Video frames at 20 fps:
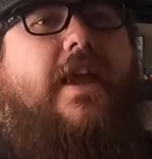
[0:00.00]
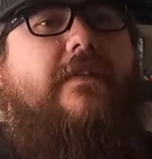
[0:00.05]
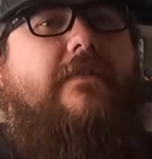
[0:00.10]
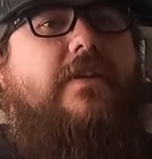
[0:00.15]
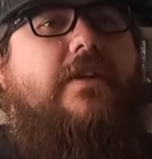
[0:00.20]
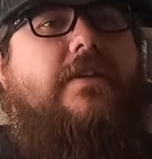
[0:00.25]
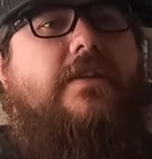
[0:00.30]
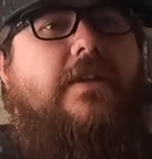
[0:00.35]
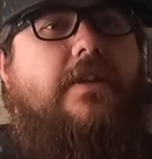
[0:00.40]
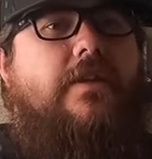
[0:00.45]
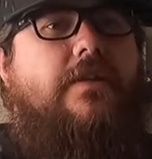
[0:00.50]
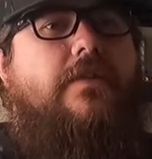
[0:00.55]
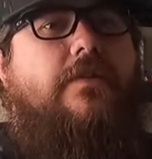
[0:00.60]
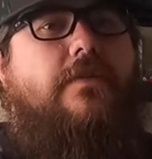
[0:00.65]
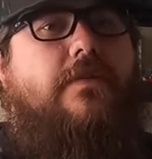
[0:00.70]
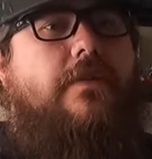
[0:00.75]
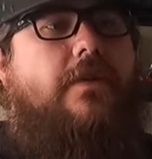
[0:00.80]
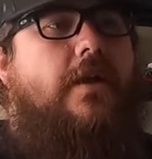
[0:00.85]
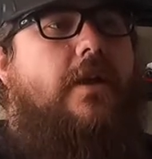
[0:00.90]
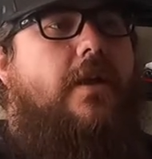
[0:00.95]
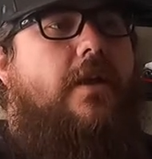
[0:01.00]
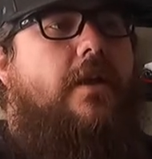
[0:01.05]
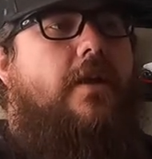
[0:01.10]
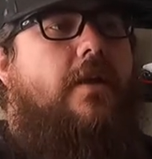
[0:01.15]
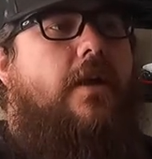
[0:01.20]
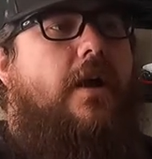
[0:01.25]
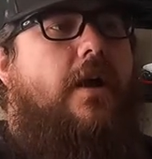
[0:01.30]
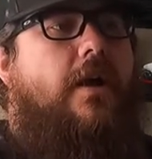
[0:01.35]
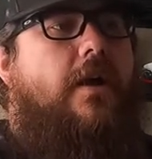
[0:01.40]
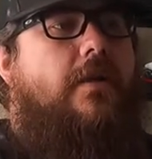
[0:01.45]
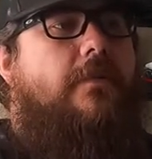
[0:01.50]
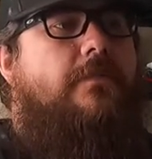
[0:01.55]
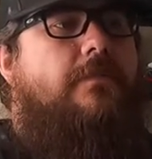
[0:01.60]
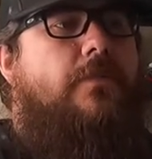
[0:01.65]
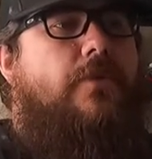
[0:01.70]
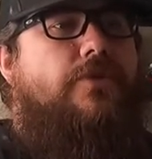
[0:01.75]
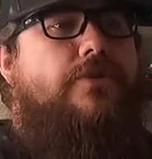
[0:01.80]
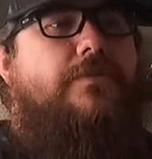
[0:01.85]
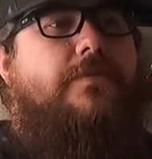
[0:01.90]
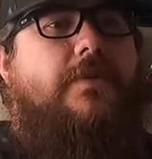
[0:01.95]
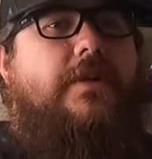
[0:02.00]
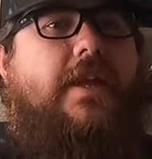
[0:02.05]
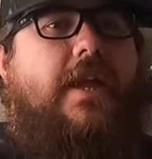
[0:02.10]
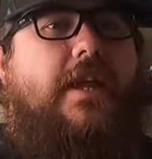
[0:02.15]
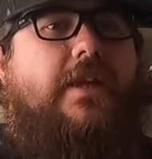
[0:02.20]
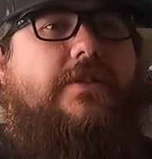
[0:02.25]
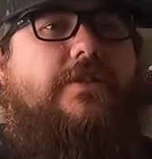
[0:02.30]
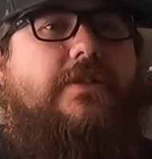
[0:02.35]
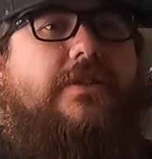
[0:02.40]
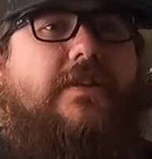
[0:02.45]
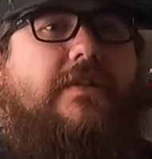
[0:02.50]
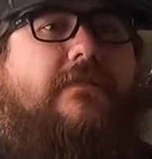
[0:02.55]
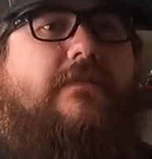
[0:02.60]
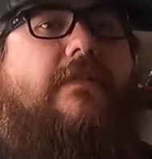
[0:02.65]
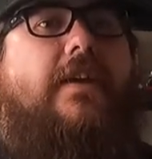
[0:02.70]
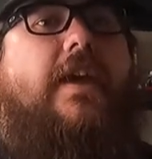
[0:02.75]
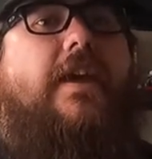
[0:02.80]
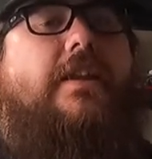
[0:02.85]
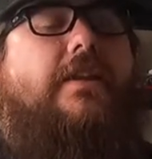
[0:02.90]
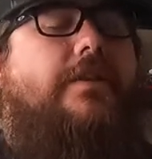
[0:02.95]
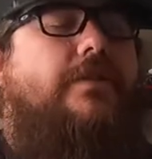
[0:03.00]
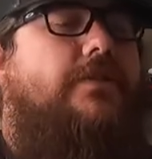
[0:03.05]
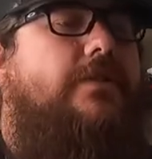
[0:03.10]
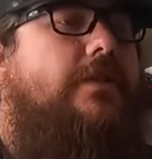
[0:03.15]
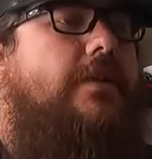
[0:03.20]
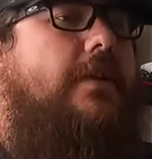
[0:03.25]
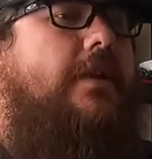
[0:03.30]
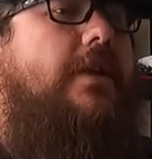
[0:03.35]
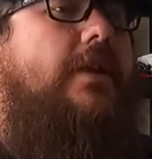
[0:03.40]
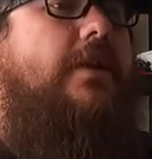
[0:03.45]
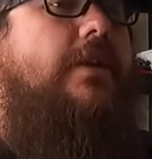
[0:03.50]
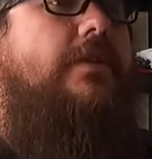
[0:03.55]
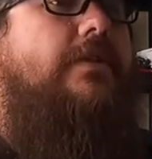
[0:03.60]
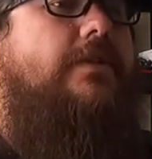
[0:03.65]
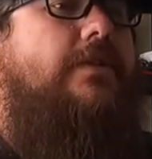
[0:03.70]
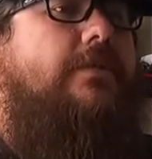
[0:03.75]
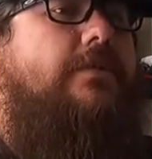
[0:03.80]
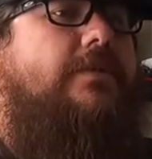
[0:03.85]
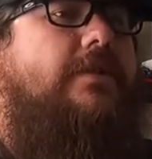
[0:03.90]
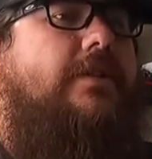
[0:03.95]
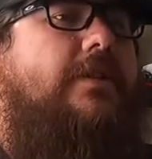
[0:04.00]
to have a gear multiplication advantage. So